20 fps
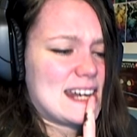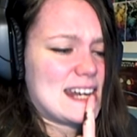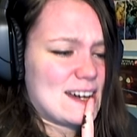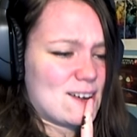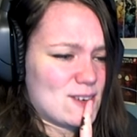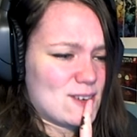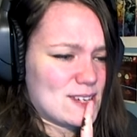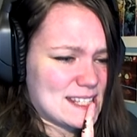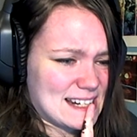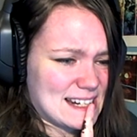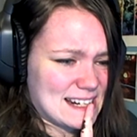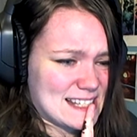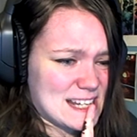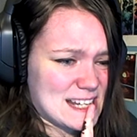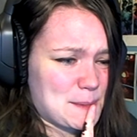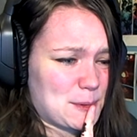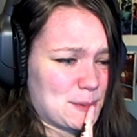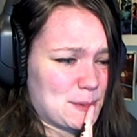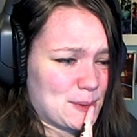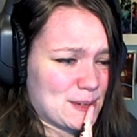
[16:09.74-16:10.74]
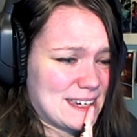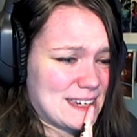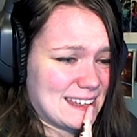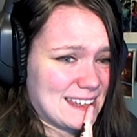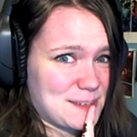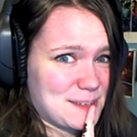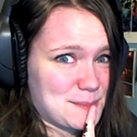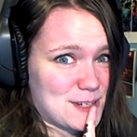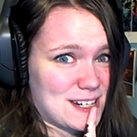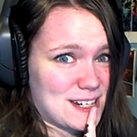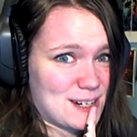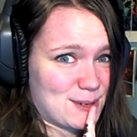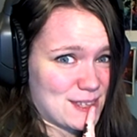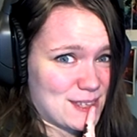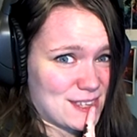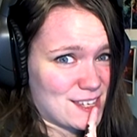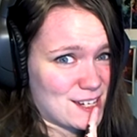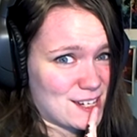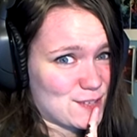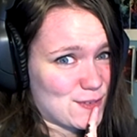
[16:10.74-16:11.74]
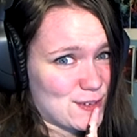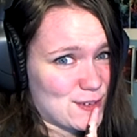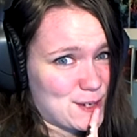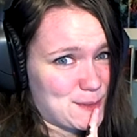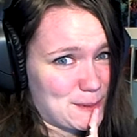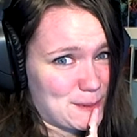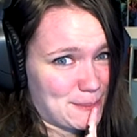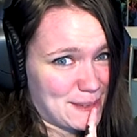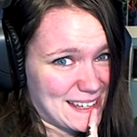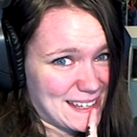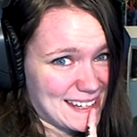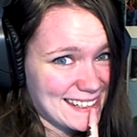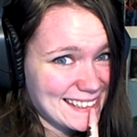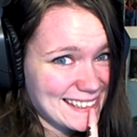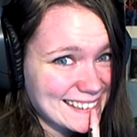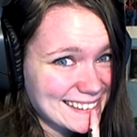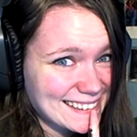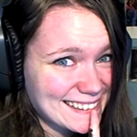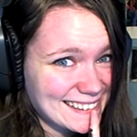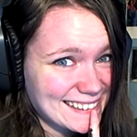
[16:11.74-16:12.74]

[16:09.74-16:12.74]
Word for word: now he's an unstoppable killing machine with a thirst for human blood.